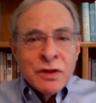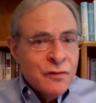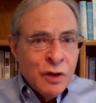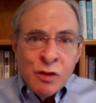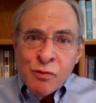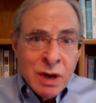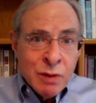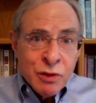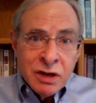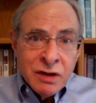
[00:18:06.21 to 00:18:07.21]
full
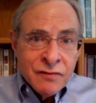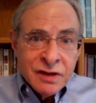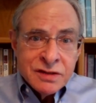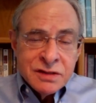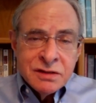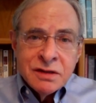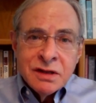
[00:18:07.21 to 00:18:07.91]
memory of this.